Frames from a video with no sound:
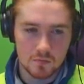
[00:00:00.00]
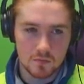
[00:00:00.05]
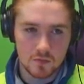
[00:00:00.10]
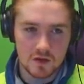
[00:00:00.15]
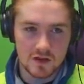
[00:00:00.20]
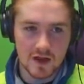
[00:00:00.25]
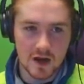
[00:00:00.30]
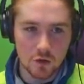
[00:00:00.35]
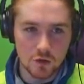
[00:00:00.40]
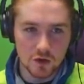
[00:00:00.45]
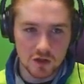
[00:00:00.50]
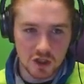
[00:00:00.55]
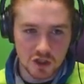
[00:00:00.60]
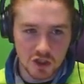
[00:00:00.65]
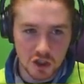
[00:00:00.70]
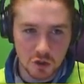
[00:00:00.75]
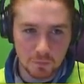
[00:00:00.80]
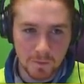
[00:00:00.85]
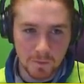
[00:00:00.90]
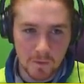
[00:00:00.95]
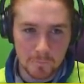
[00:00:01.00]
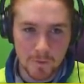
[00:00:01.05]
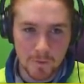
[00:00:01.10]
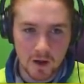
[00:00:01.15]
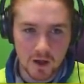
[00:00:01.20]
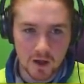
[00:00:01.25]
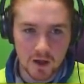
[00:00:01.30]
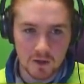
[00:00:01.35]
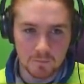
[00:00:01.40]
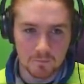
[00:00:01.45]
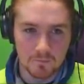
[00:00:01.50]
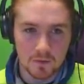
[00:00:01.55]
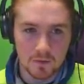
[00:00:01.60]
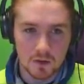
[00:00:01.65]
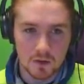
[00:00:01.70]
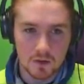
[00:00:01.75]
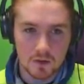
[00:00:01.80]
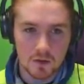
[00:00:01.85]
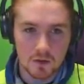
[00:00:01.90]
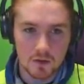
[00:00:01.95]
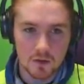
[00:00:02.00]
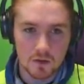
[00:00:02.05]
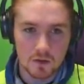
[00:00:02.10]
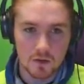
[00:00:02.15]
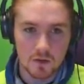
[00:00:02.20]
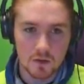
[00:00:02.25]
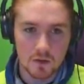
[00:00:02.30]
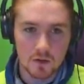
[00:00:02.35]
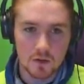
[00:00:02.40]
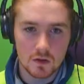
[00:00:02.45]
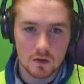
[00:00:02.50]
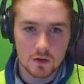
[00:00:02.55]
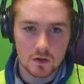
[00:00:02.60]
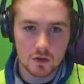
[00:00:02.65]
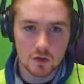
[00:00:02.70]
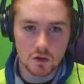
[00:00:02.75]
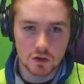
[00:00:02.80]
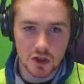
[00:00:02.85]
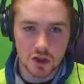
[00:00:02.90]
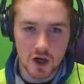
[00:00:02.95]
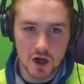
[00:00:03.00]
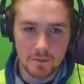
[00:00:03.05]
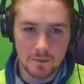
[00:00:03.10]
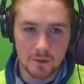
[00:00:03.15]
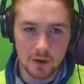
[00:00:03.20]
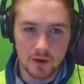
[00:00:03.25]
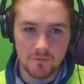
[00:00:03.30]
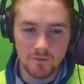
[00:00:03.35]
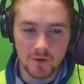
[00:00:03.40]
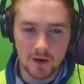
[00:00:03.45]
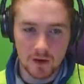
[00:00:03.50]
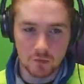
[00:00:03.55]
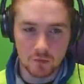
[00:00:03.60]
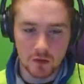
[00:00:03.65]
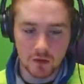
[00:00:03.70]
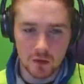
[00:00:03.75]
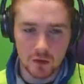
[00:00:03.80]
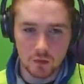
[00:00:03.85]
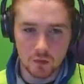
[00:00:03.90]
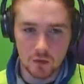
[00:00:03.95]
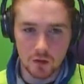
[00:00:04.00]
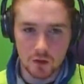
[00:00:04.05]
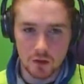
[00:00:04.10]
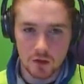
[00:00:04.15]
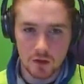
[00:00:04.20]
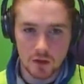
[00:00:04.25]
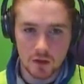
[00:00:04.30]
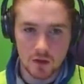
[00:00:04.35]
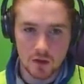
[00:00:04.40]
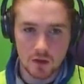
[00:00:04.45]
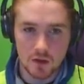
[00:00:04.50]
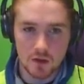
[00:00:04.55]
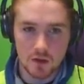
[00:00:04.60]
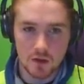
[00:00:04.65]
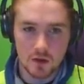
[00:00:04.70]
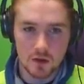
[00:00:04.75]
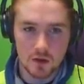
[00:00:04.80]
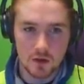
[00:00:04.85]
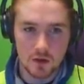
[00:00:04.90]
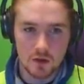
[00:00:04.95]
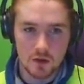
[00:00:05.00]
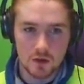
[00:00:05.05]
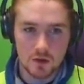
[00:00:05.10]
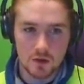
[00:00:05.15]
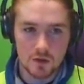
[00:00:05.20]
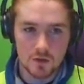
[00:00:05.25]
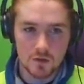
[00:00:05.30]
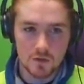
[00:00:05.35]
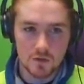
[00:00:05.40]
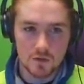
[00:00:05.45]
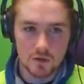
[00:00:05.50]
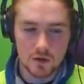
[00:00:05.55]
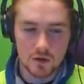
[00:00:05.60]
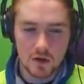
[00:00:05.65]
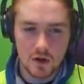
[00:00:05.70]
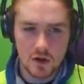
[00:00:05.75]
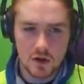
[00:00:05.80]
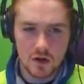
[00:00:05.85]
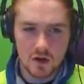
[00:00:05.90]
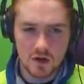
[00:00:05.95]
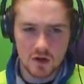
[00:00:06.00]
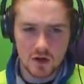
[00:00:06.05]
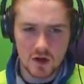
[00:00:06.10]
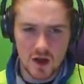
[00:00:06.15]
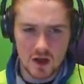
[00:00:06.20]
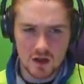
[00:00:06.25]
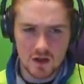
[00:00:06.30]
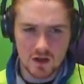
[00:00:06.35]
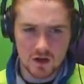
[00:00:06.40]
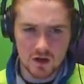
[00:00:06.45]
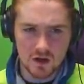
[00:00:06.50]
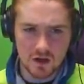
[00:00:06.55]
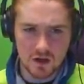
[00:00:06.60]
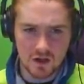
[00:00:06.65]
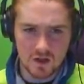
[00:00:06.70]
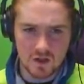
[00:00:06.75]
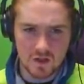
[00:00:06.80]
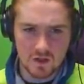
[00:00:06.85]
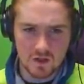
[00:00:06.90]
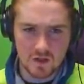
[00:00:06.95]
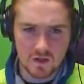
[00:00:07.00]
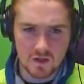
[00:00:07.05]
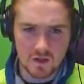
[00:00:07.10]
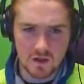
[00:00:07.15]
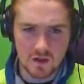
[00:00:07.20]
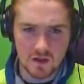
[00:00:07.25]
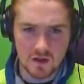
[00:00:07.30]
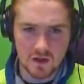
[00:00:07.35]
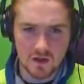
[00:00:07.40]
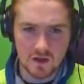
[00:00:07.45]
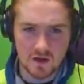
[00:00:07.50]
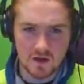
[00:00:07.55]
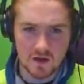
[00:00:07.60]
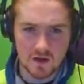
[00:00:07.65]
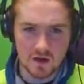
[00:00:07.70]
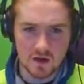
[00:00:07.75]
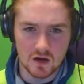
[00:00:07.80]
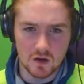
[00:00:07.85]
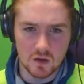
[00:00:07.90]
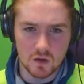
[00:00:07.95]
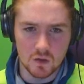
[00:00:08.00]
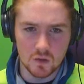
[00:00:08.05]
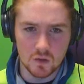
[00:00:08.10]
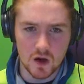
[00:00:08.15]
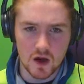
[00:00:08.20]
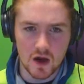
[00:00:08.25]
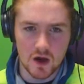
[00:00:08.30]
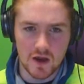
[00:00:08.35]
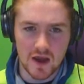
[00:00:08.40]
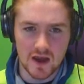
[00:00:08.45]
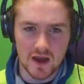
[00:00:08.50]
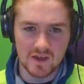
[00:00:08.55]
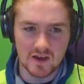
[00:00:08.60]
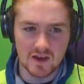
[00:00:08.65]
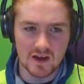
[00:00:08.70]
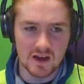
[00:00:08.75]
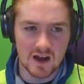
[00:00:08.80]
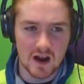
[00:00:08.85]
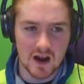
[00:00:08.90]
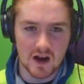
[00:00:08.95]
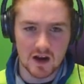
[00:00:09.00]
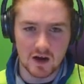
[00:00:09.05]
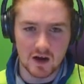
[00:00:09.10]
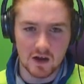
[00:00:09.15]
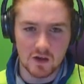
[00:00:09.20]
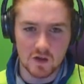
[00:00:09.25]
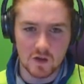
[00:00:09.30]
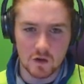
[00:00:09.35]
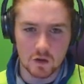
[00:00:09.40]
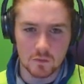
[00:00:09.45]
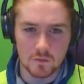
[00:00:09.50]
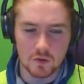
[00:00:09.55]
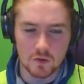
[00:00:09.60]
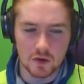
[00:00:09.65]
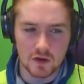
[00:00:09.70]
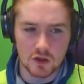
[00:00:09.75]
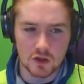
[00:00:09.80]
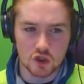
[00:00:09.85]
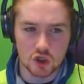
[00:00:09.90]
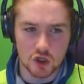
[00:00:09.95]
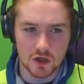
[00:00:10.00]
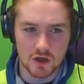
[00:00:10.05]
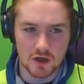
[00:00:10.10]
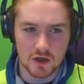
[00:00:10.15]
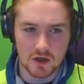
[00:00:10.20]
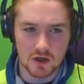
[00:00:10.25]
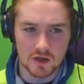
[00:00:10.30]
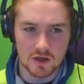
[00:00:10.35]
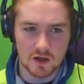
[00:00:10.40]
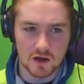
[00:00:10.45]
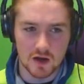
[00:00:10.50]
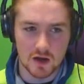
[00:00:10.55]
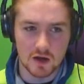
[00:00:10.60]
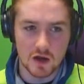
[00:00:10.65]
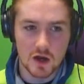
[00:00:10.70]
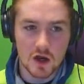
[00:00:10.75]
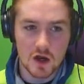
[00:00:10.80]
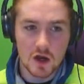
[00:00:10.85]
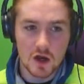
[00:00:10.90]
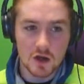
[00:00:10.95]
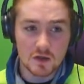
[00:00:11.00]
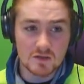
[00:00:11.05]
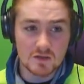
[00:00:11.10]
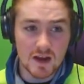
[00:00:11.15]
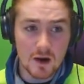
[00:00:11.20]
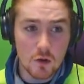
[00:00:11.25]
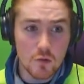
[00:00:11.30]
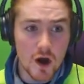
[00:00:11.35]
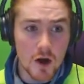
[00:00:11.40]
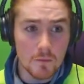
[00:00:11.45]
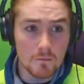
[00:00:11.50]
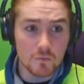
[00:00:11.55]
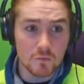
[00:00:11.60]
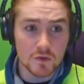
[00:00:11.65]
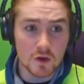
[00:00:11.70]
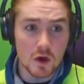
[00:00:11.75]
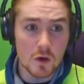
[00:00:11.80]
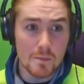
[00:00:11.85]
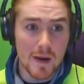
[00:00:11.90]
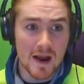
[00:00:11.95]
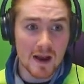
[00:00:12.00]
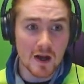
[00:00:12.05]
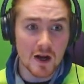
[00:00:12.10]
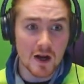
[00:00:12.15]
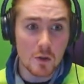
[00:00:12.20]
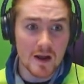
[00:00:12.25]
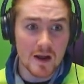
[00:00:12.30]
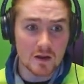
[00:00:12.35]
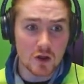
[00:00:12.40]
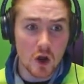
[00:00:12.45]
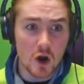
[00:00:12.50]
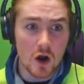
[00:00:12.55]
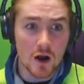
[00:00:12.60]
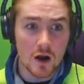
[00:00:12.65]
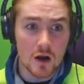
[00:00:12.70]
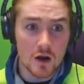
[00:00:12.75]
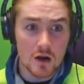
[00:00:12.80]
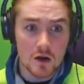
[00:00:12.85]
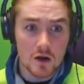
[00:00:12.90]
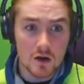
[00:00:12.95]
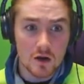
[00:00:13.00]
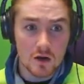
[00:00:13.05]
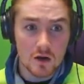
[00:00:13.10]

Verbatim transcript: Okay, fine. Down did you pickpocket him? Yeah. Good job. I'm following you. Uh, is he following us? Not that I can see. No. Oh yeah, he's in the yard. He's come. he's trying right. to get into the train yard. heist. Down up. Top. Come back and open that door.